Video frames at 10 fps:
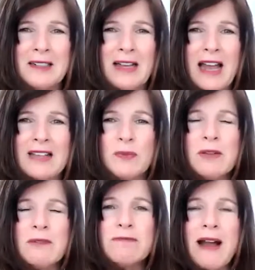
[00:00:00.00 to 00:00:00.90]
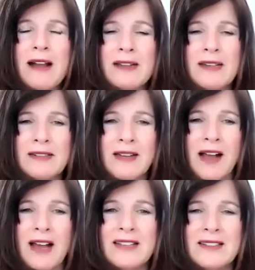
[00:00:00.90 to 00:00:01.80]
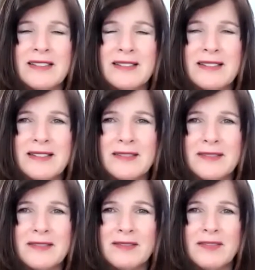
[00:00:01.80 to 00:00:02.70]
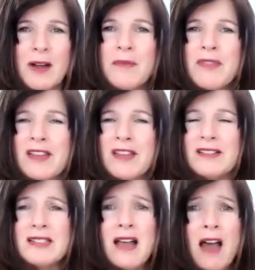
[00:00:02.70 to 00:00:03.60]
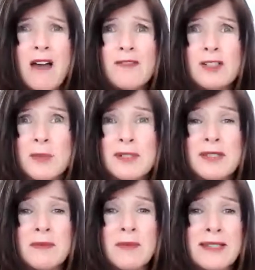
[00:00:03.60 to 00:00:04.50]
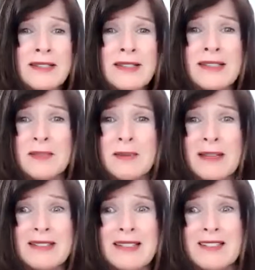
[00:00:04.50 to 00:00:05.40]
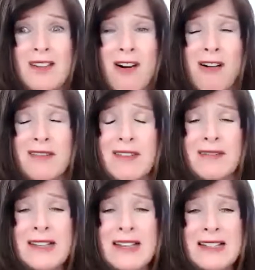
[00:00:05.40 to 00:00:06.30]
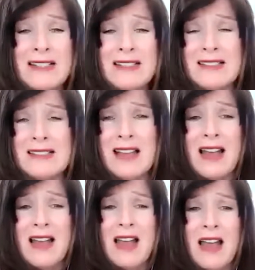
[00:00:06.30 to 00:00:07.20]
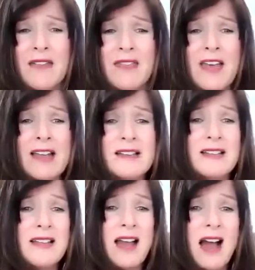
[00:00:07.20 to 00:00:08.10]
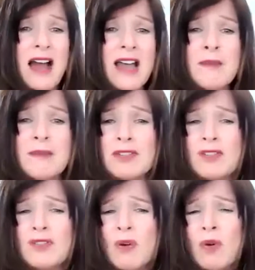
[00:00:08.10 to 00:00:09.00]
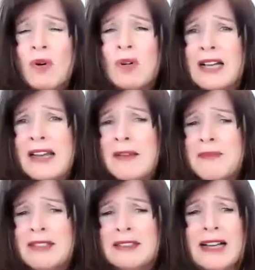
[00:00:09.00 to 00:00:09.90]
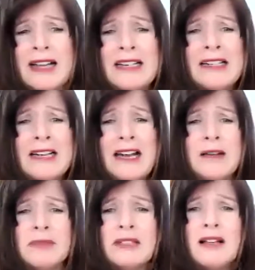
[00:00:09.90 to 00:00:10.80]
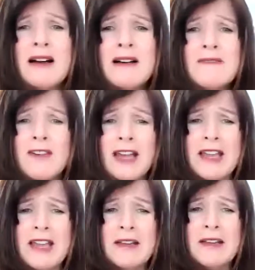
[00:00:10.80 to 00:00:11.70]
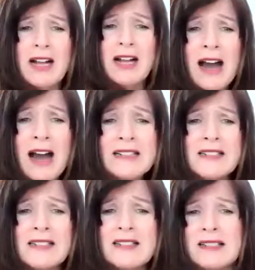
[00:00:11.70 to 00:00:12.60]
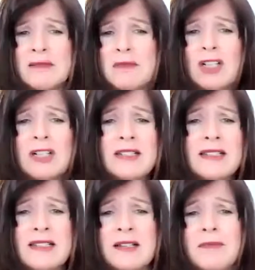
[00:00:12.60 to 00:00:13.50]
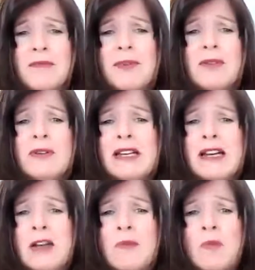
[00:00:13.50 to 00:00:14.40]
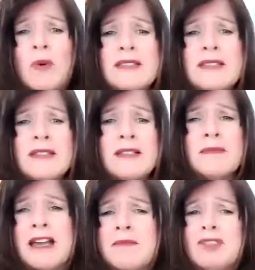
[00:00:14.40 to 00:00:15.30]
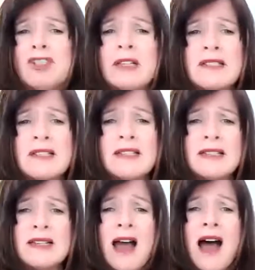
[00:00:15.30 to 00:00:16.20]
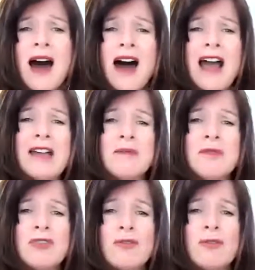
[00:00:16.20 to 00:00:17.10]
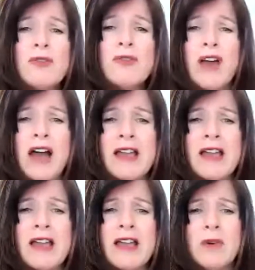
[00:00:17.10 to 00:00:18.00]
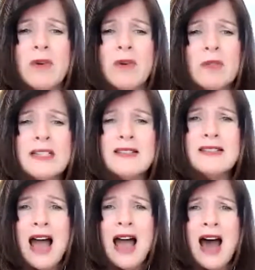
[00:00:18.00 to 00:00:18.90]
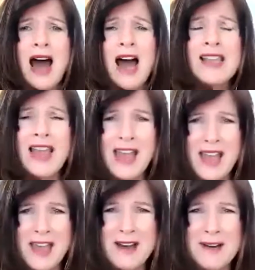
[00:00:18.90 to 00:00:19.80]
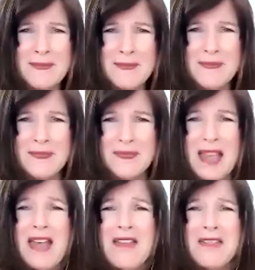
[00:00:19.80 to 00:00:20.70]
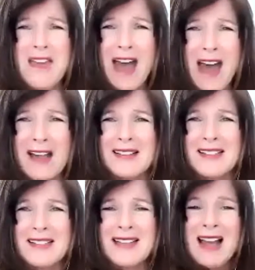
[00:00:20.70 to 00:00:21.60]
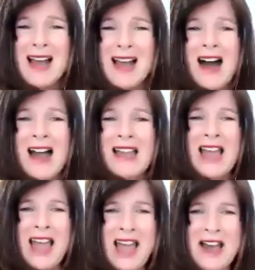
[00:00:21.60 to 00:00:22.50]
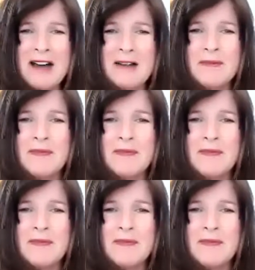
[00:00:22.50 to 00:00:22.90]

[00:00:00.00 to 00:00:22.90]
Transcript: as we recognize from this first person present tense, because that's all there is, that I am the soul, I am the light, I am love, I am kindness, I am goodness, I am beauty, I am wisdom, I am justice, I am truth, I am wholeness, I am that I am.